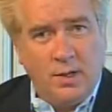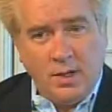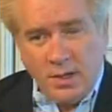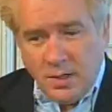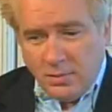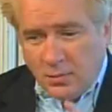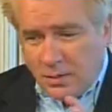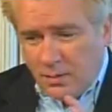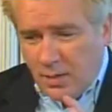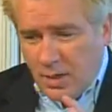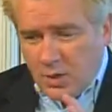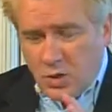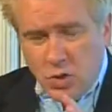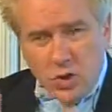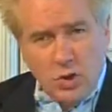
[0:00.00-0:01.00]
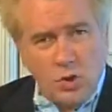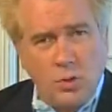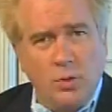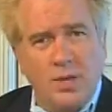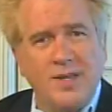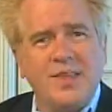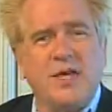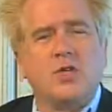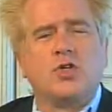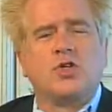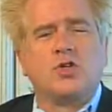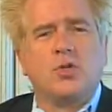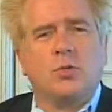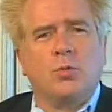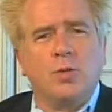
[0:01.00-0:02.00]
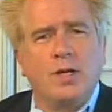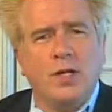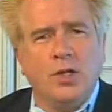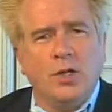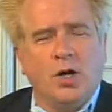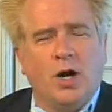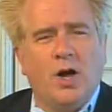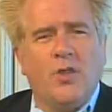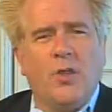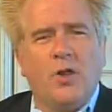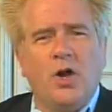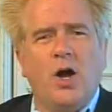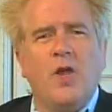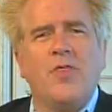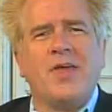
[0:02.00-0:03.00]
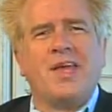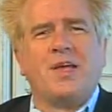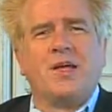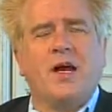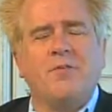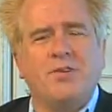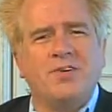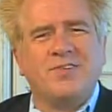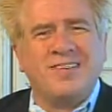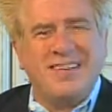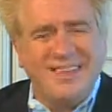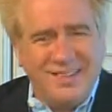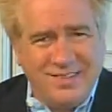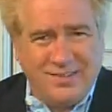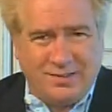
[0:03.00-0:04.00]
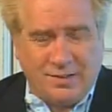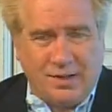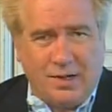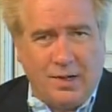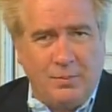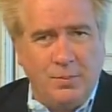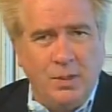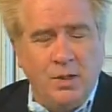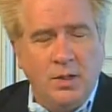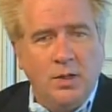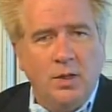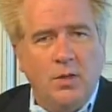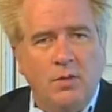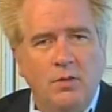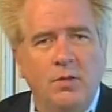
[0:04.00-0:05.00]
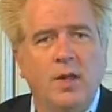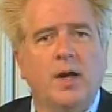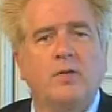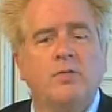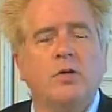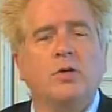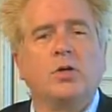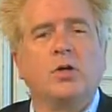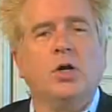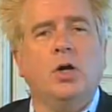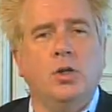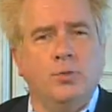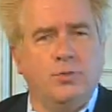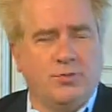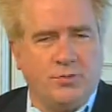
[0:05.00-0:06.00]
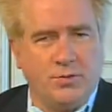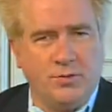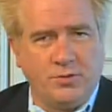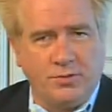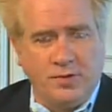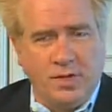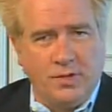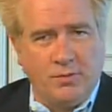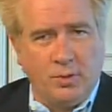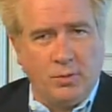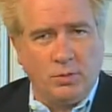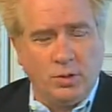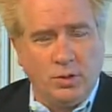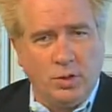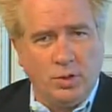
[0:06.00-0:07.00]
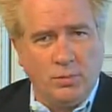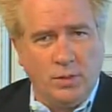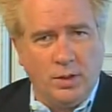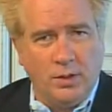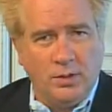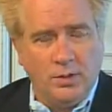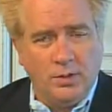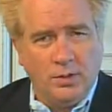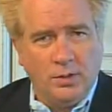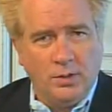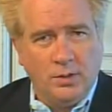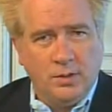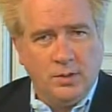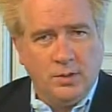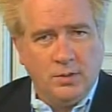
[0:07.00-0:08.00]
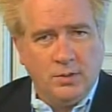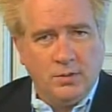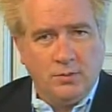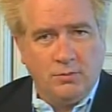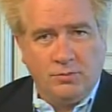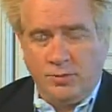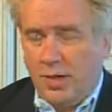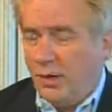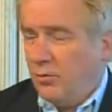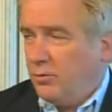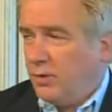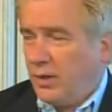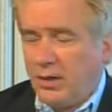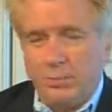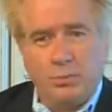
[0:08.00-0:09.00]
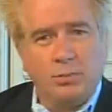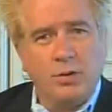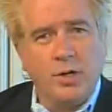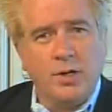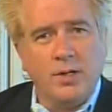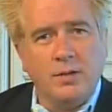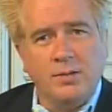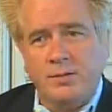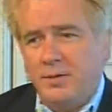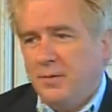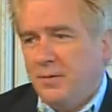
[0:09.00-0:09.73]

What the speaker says: in ensuring that Sharia law, the law that governs Islam, never comes to the state of Oklahoma. Sounds like a pretty